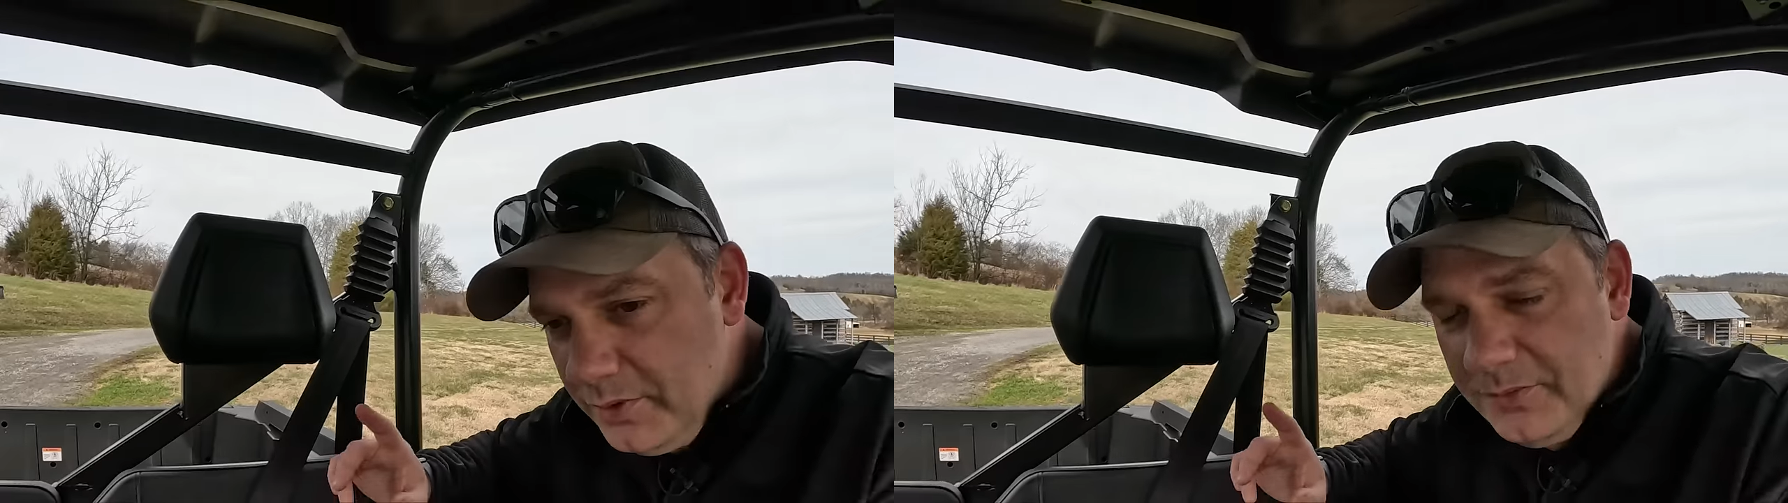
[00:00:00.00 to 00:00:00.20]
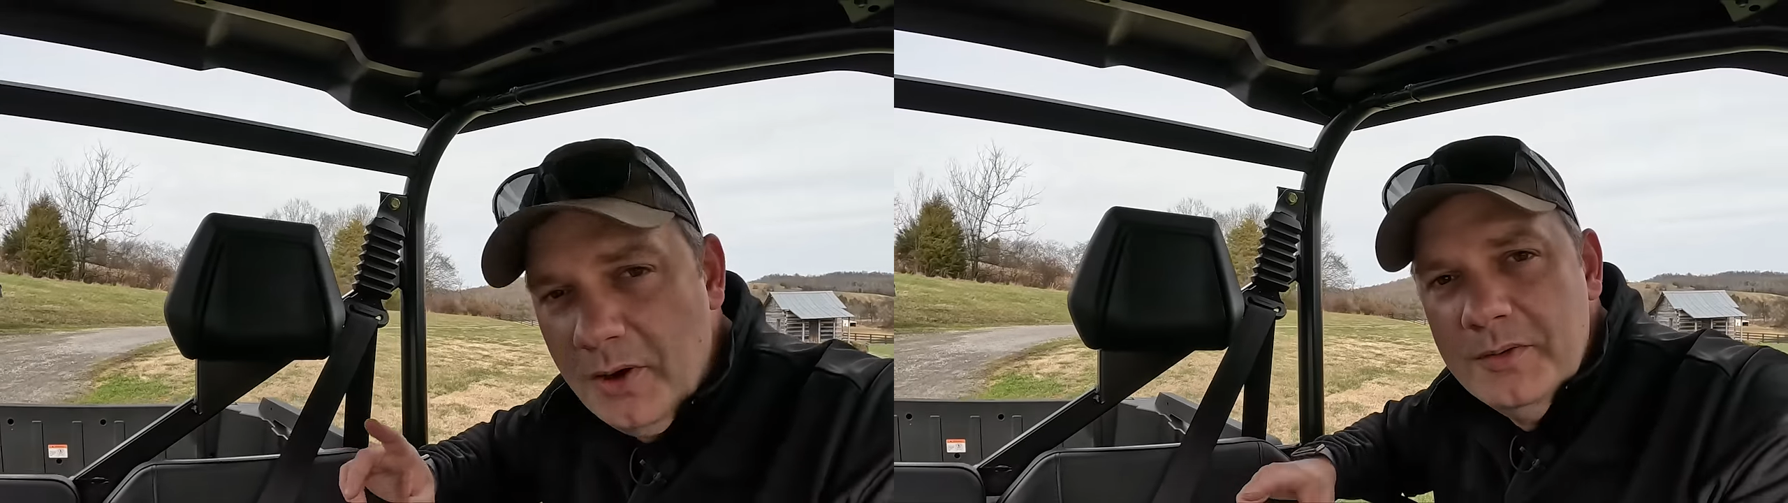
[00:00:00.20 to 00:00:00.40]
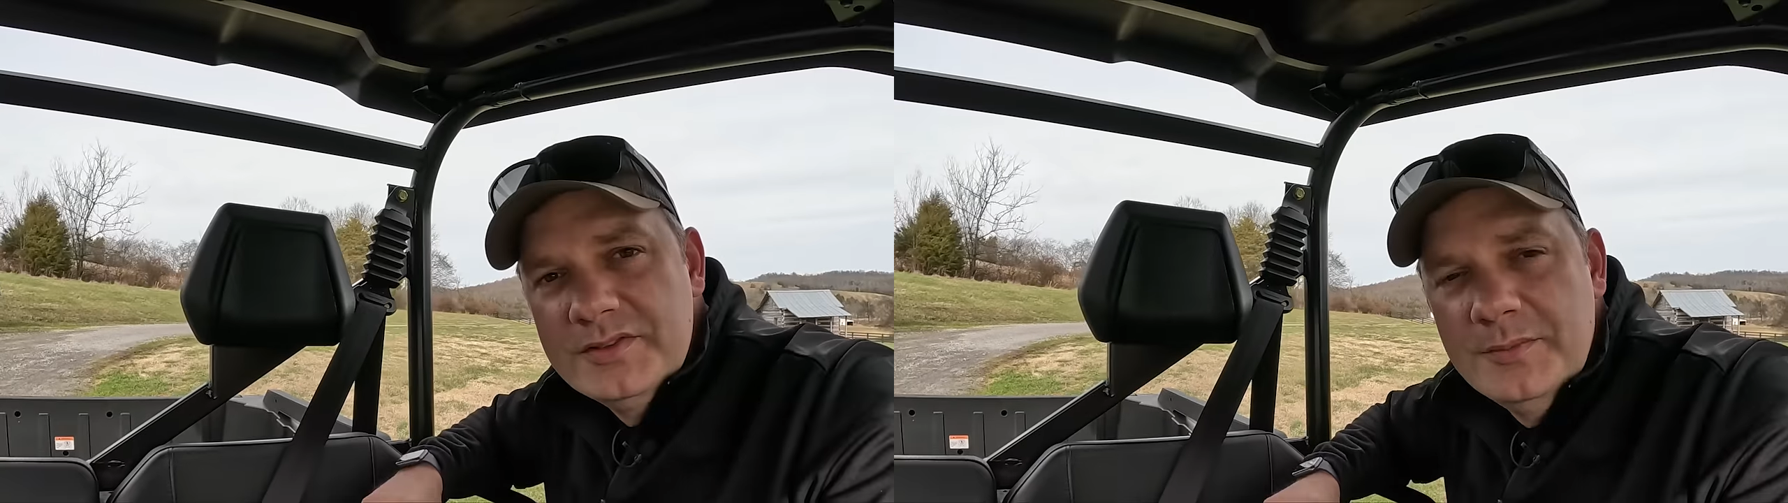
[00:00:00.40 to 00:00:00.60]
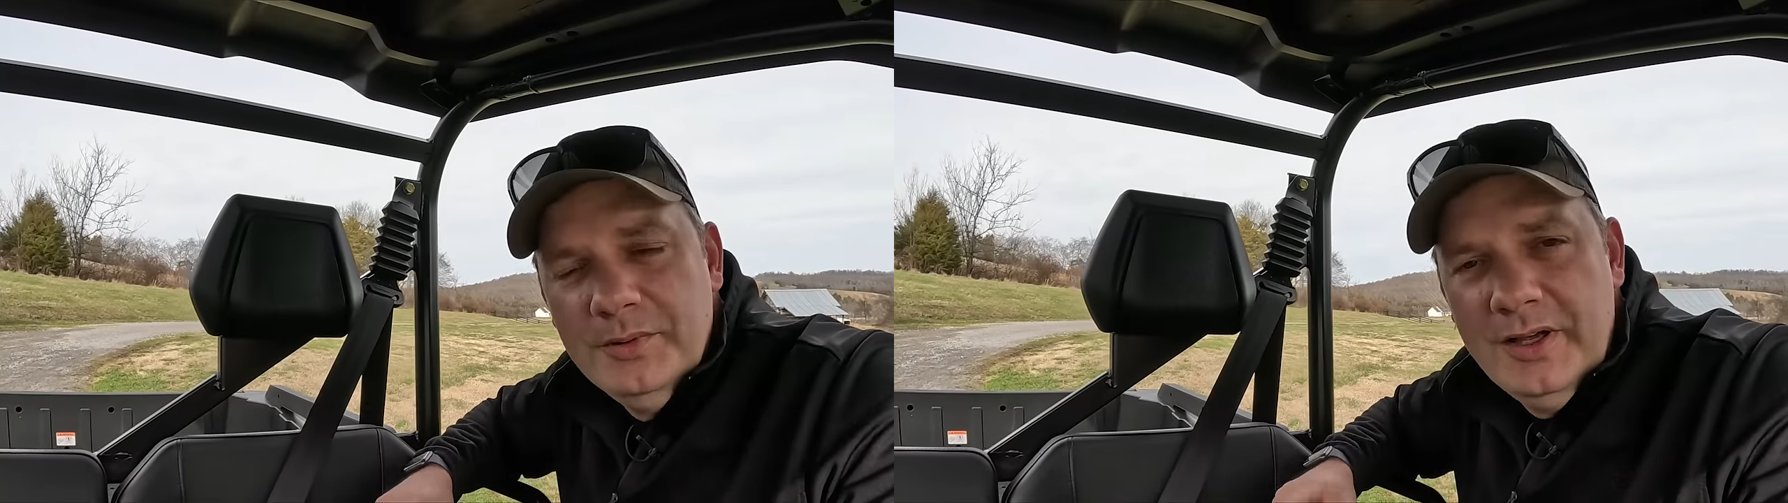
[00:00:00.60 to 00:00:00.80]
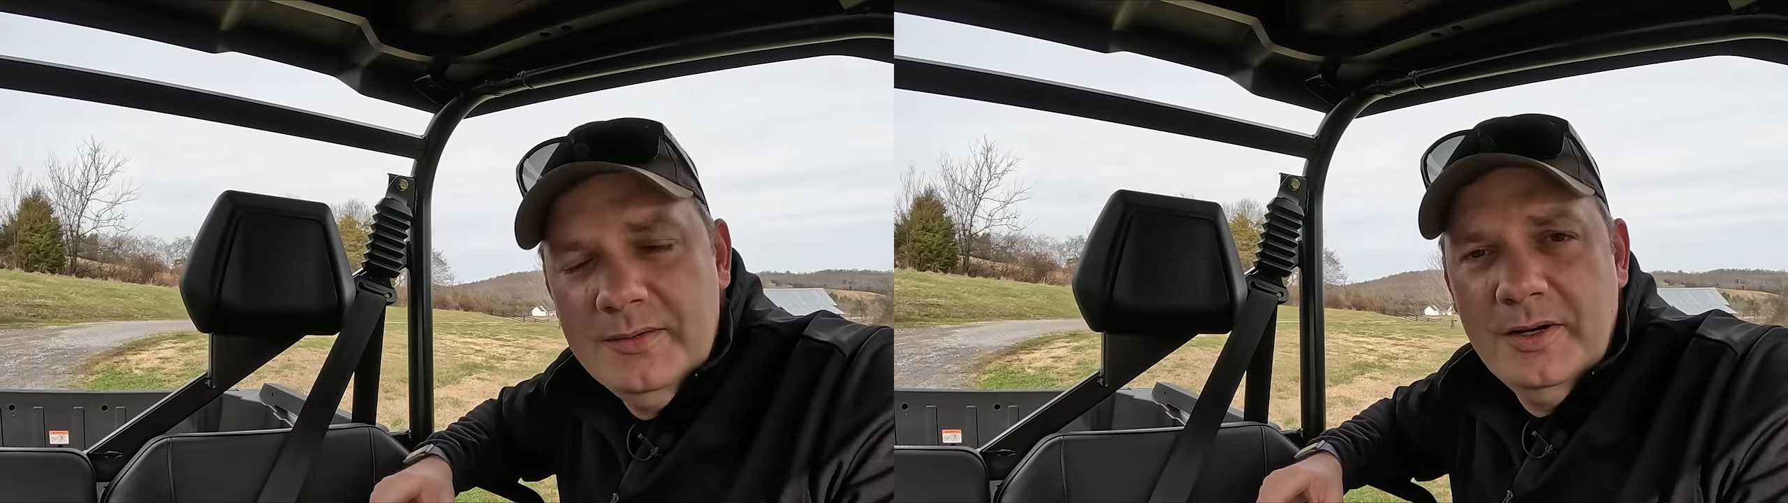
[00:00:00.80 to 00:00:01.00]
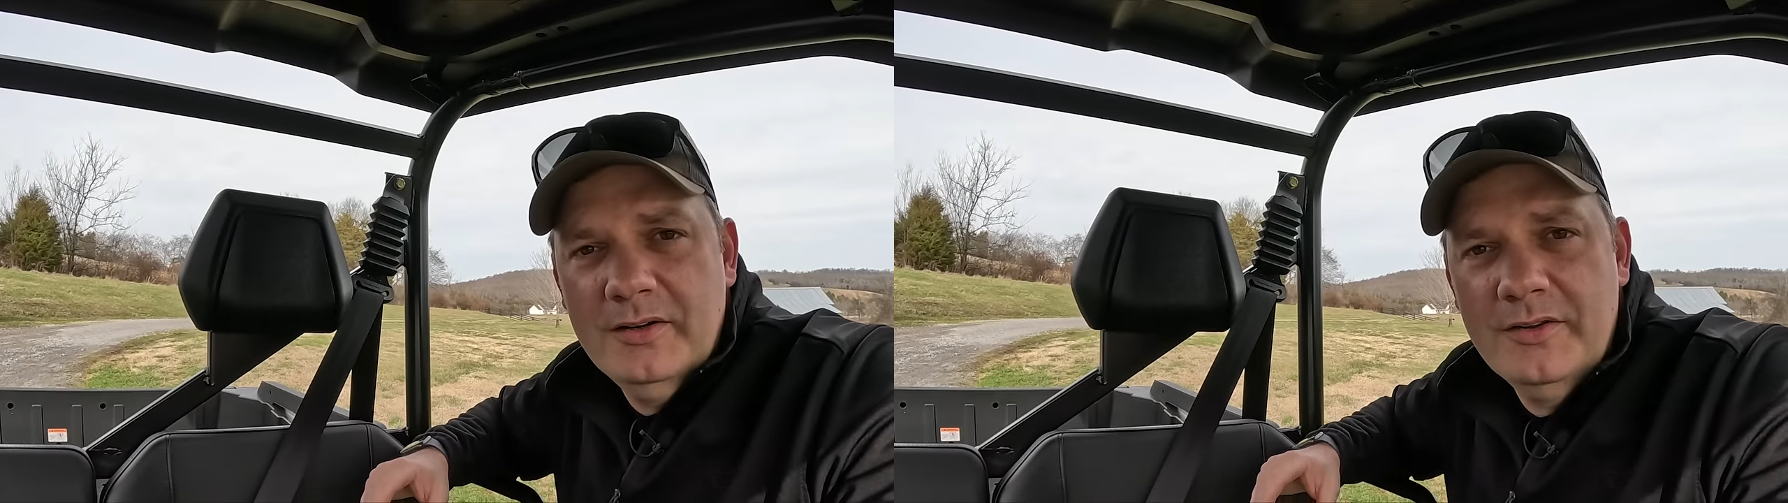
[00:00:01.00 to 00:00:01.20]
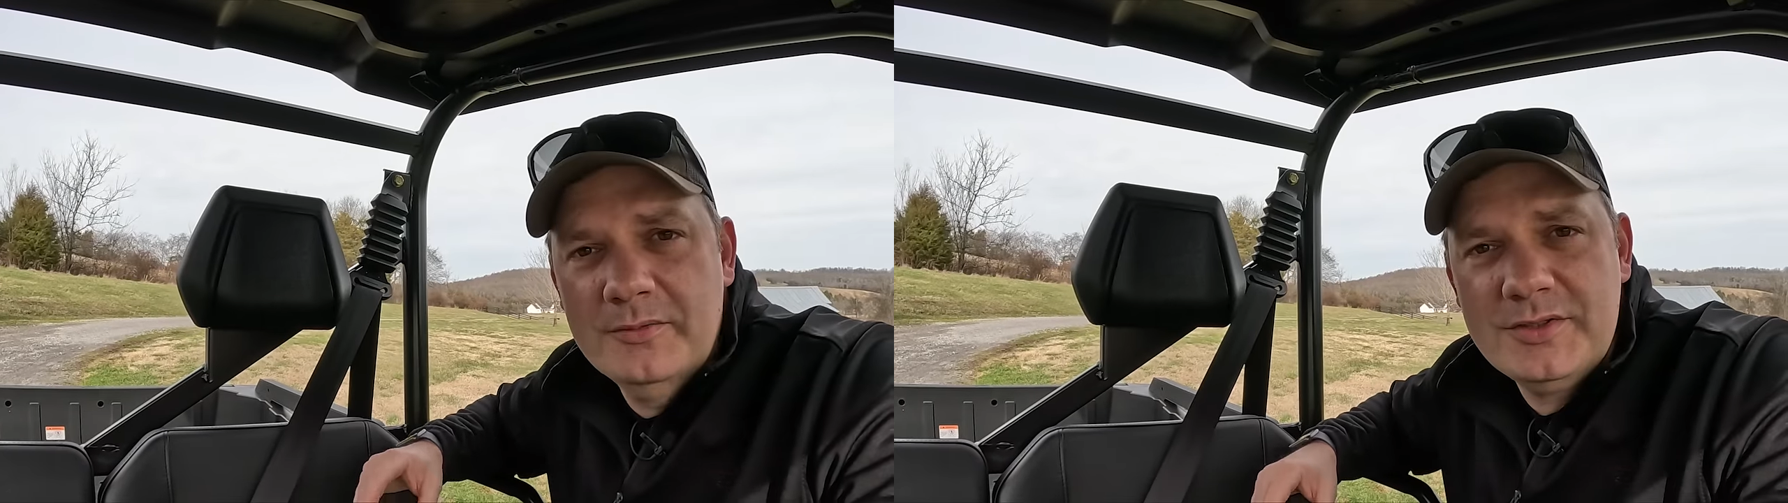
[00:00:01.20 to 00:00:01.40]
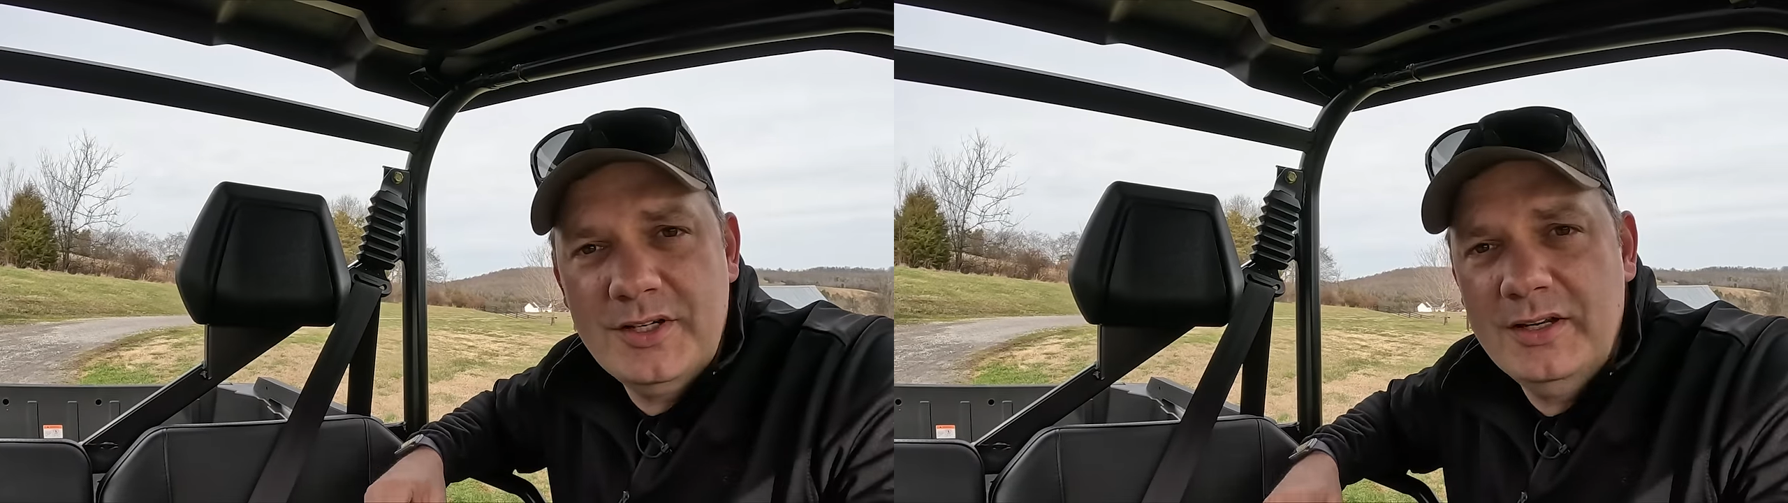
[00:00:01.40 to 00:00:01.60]
We've always complained about our other
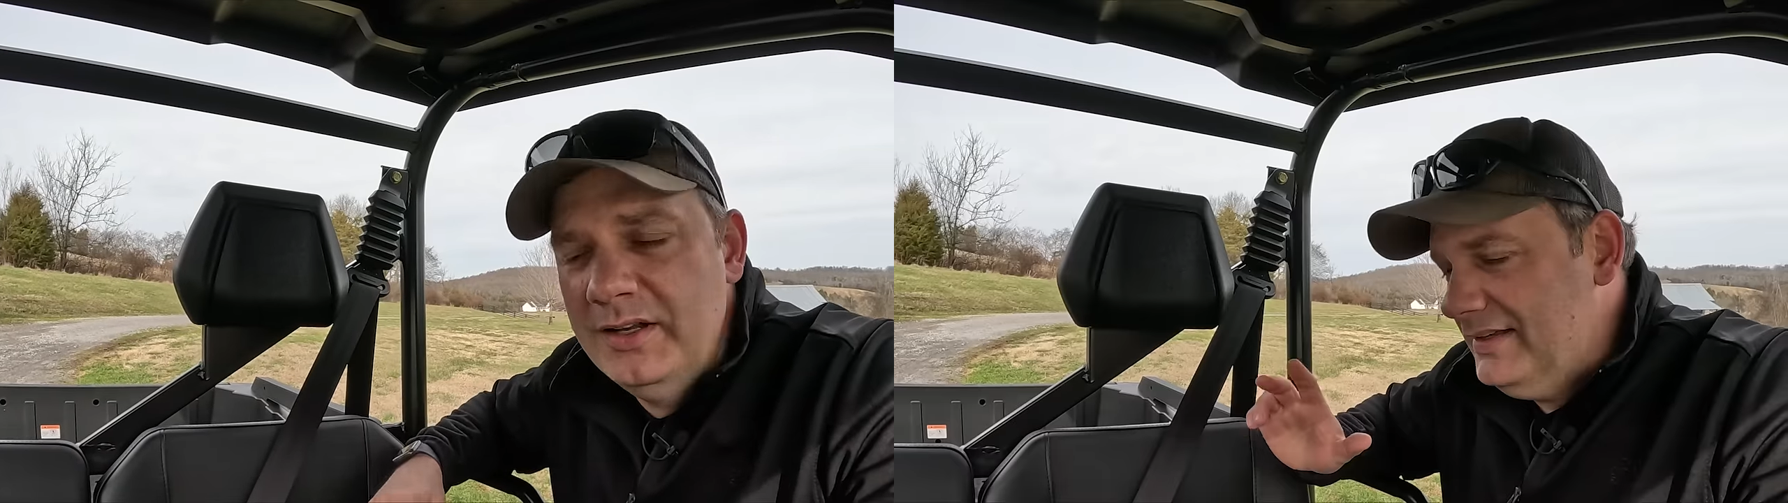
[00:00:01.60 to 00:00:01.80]
machine